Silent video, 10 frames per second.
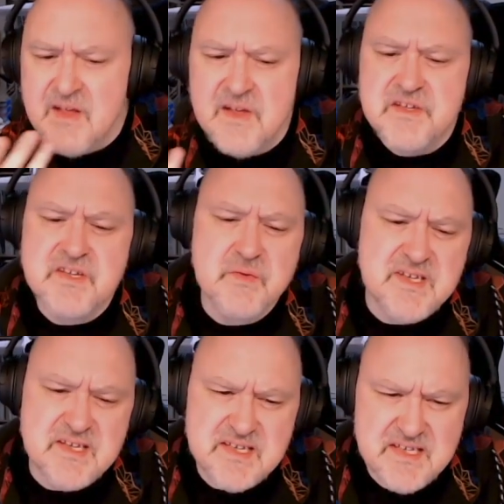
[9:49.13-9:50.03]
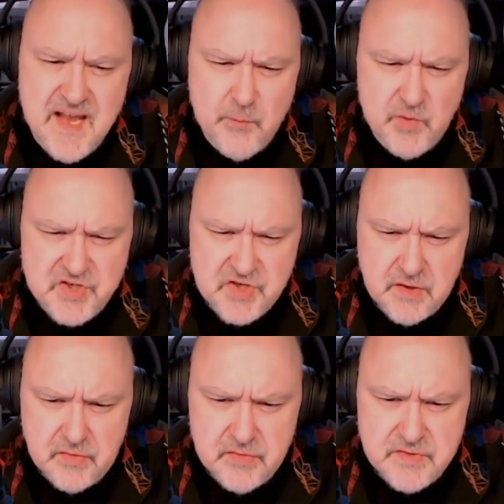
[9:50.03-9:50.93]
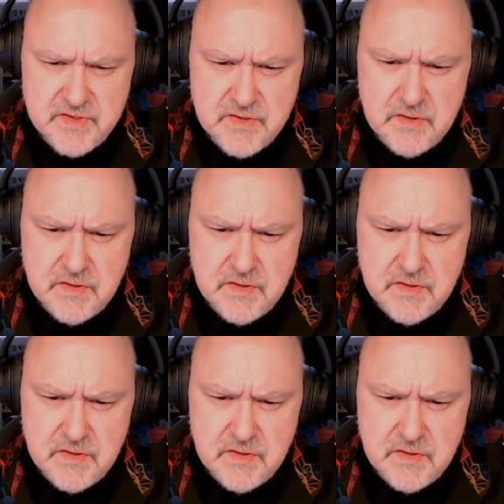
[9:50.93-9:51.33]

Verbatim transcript: So is it sandwich clues?